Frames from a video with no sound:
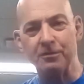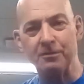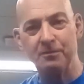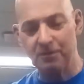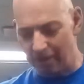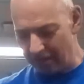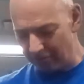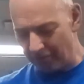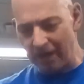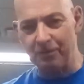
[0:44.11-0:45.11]
Today is
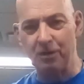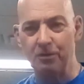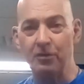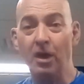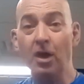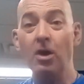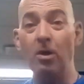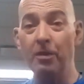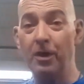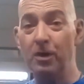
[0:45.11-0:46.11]
five years.
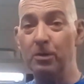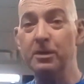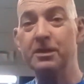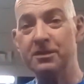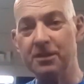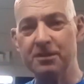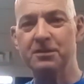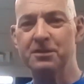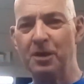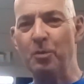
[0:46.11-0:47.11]
Although, since
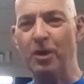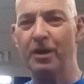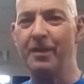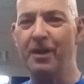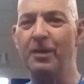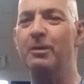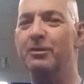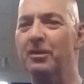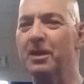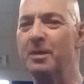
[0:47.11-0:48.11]
somewhere in there there was a
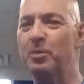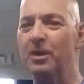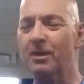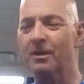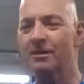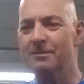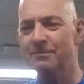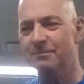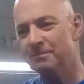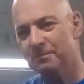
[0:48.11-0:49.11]
leap year,
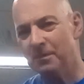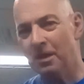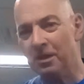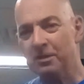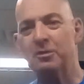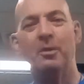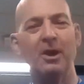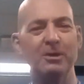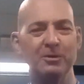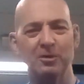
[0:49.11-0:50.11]
tomorrow
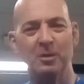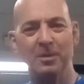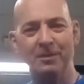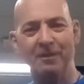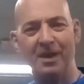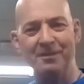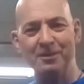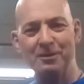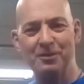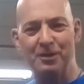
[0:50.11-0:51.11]
is going to be five years
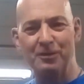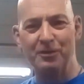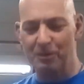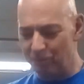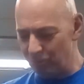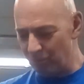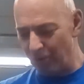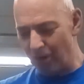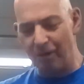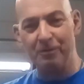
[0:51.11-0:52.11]
also. So tomorrow
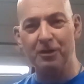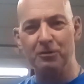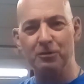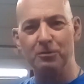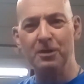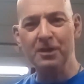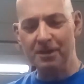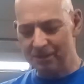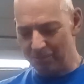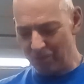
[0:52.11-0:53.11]
I'm going to do
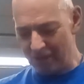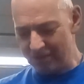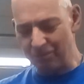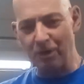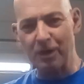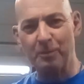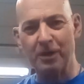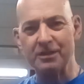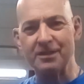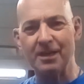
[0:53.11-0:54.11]
some crazy ruck march
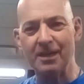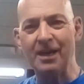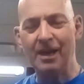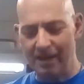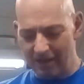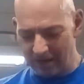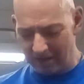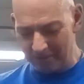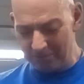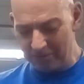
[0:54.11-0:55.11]
thing. And
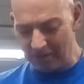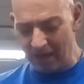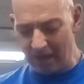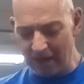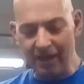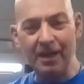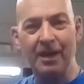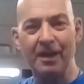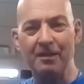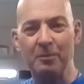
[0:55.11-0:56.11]
today I
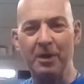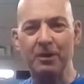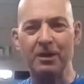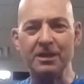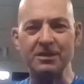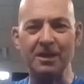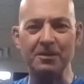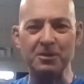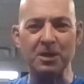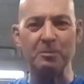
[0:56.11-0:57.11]
did my crazy in the
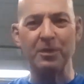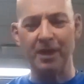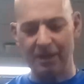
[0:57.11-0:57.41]
gym thing.